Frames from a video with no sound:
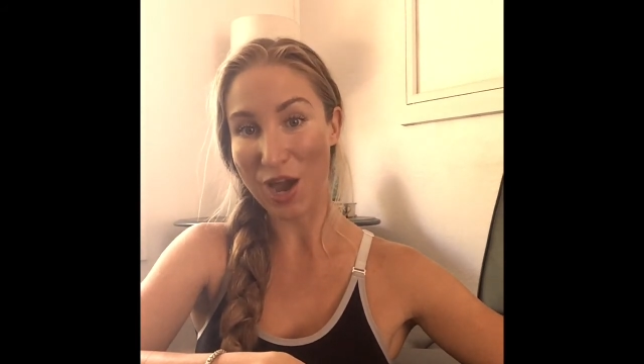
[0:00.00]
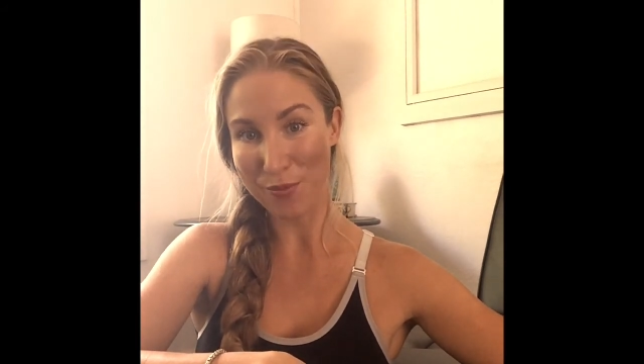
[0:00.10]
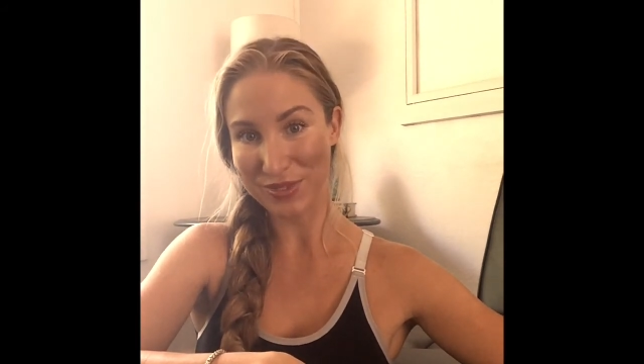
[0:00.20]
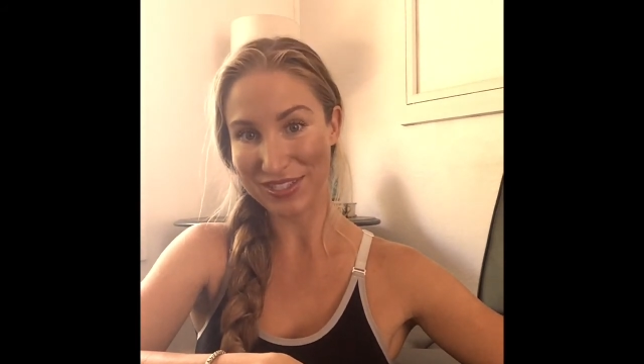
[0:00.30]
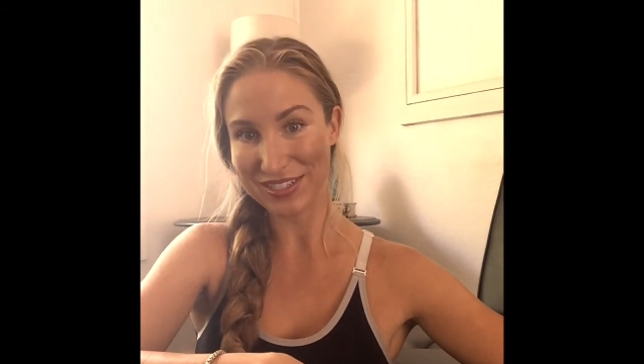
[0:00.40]

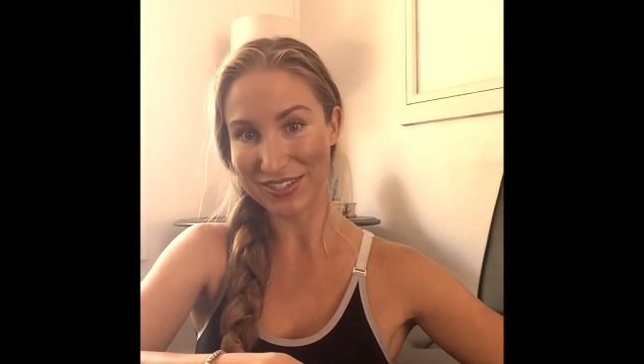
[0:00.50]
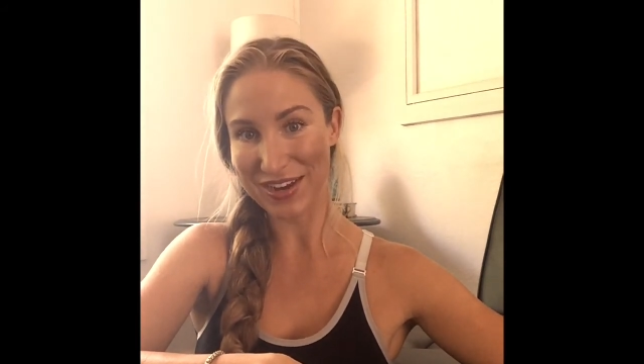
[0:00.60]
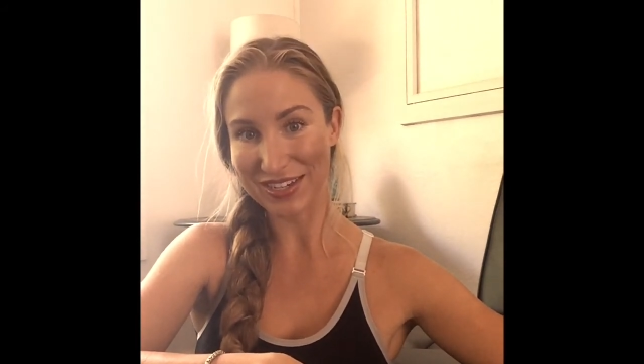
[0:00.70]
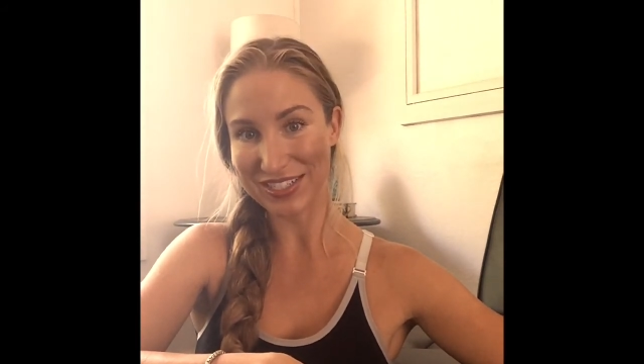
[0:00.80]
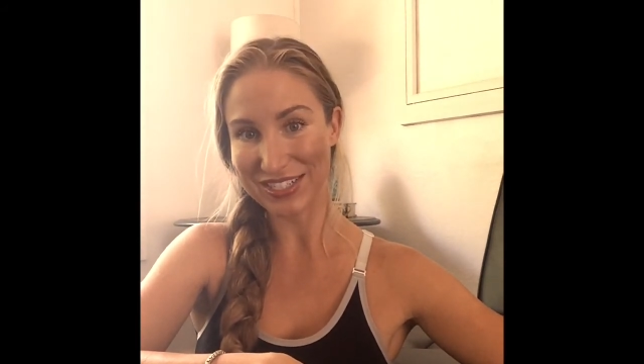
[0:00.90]
opposite
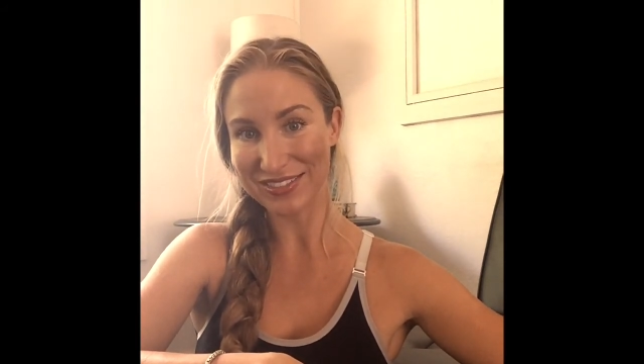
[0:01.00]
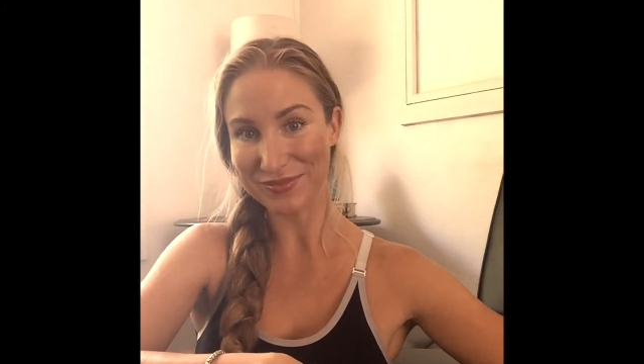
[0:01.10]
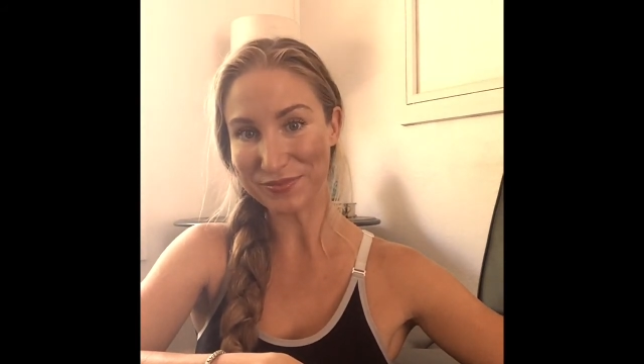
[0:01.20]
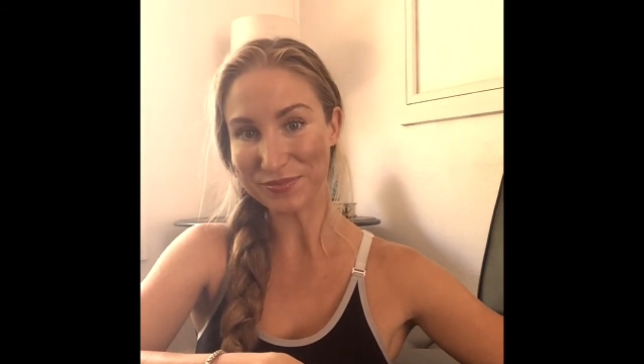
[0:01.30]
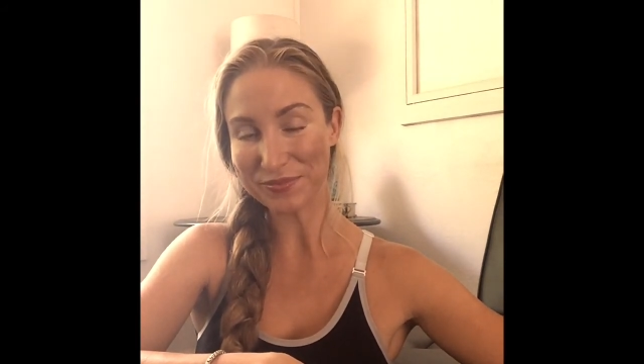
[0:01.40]

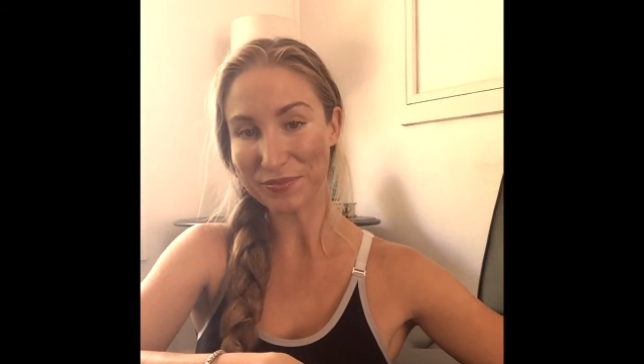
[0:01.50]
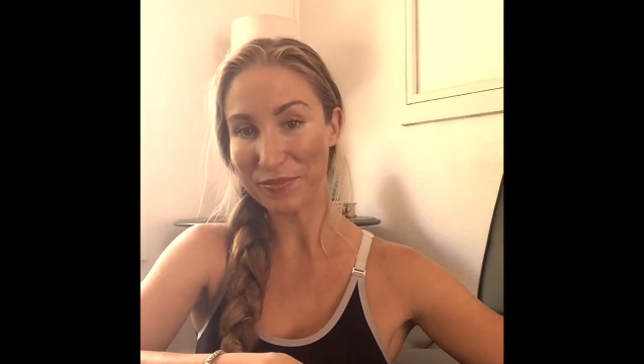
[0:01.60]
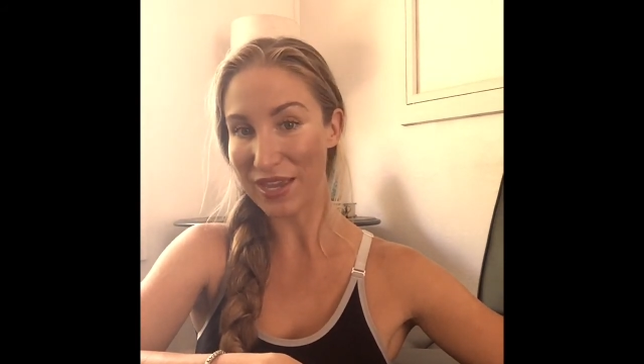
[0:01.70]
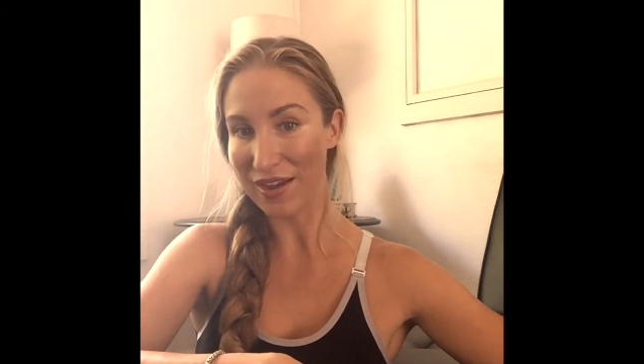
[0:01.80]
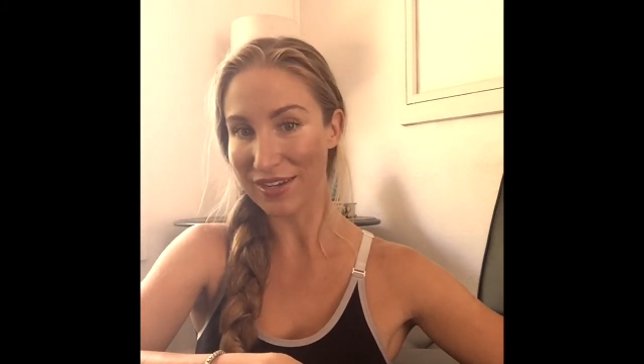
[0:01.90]
direction?
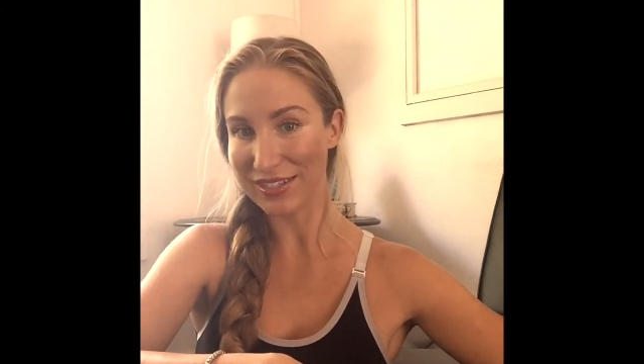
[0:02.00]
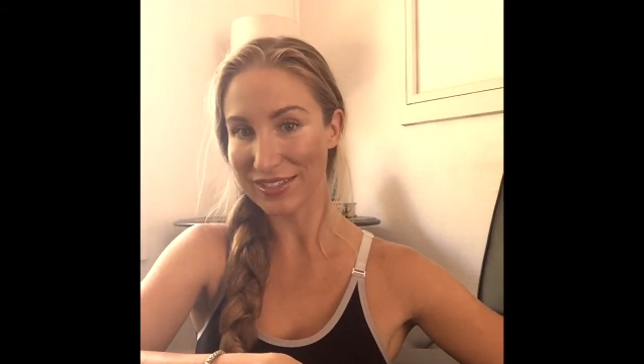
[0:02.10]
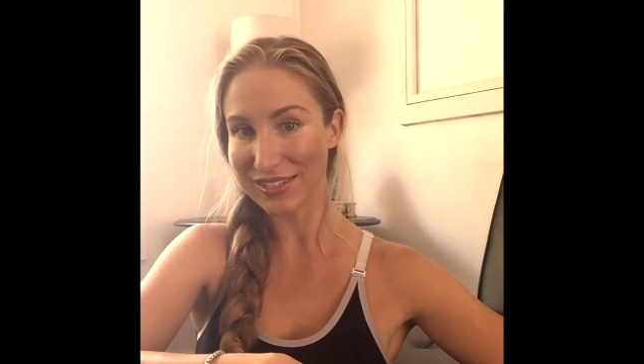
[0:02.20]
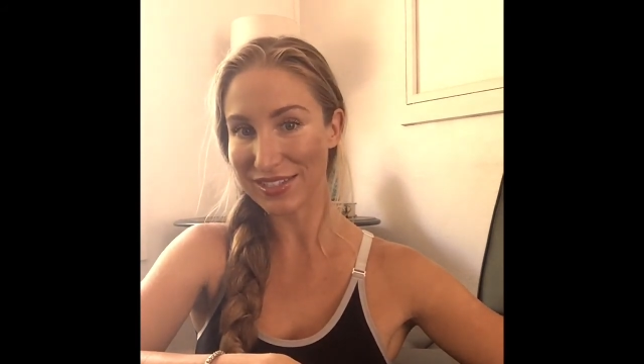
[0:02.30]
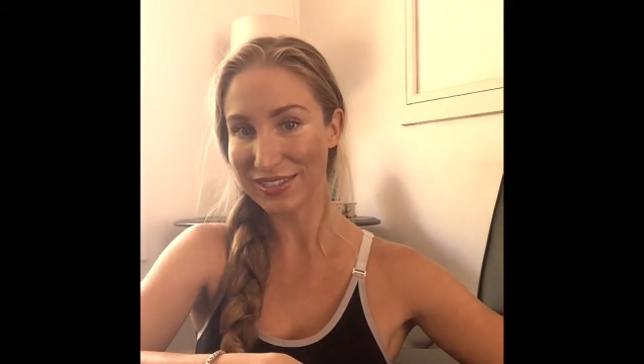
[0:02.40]
Be
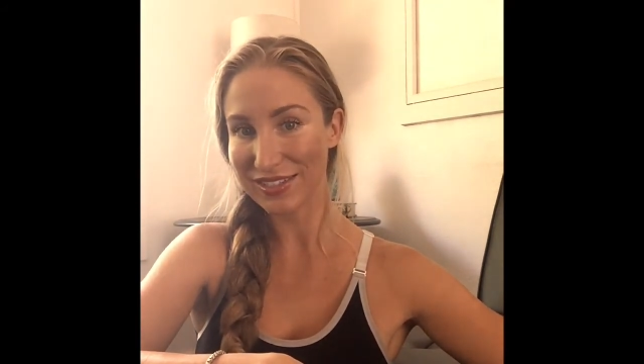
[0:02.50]
honest.